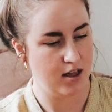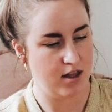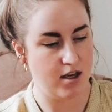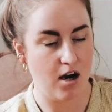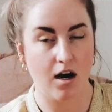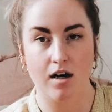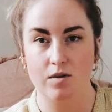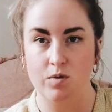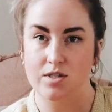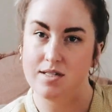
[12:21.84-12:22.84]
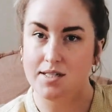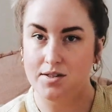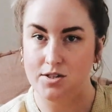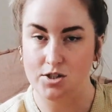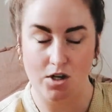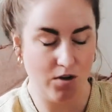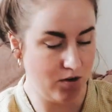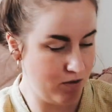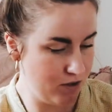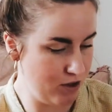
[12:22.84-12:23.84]
the yarn will steal the show
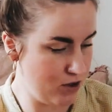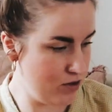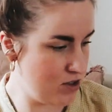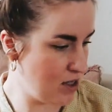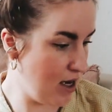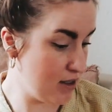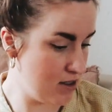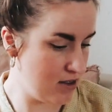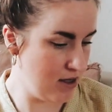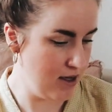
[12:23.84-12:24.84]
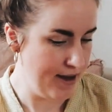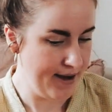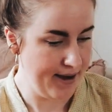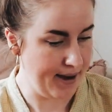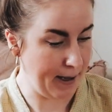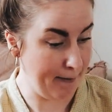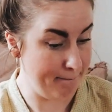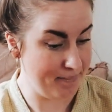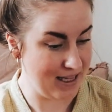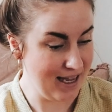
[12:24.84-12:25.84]
for those socks.
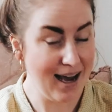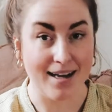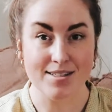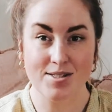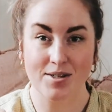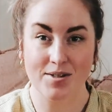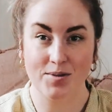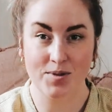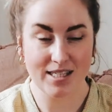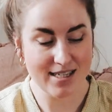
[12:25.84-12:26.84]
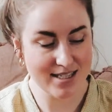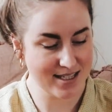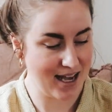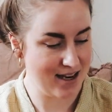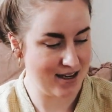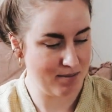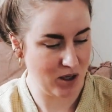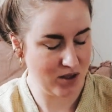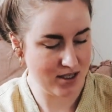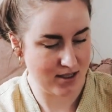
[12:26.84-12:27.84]
Yeah, so really excited
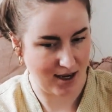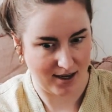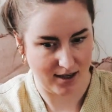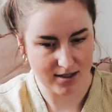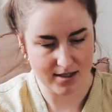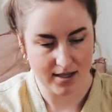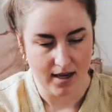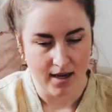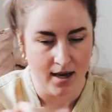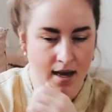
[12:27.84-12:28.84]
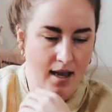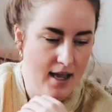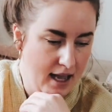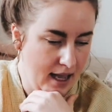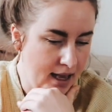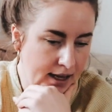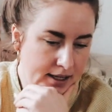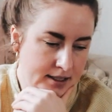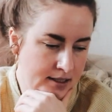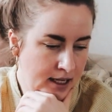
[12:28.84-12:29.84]
about the socks.
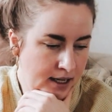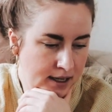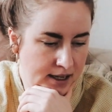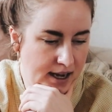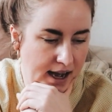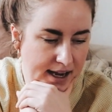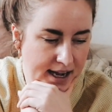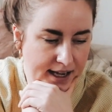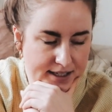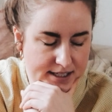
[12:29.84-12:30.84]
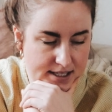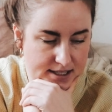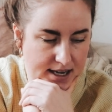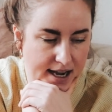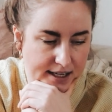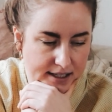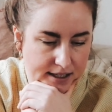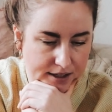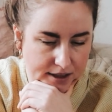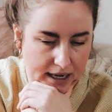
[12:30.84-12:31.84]
And I kind of
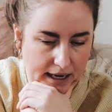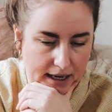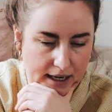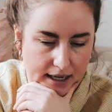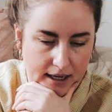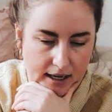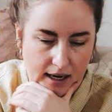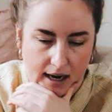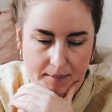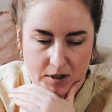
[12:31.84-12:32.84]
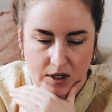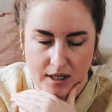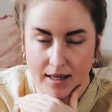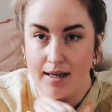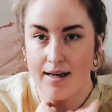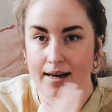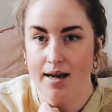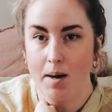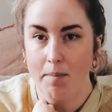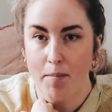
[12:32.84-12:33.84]
decided that I'm gonna knit
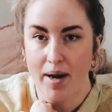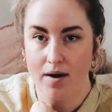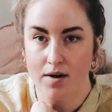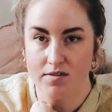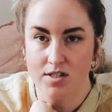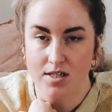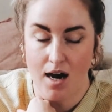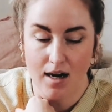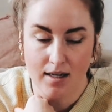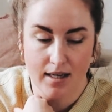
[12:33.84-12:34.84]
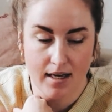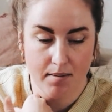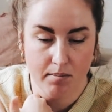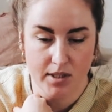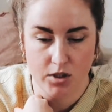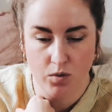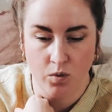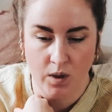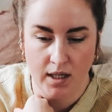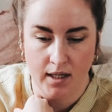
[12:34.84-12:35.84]
up a pair of sock in
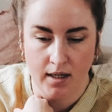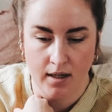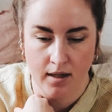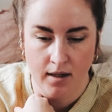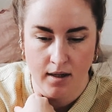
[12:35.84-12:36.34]
between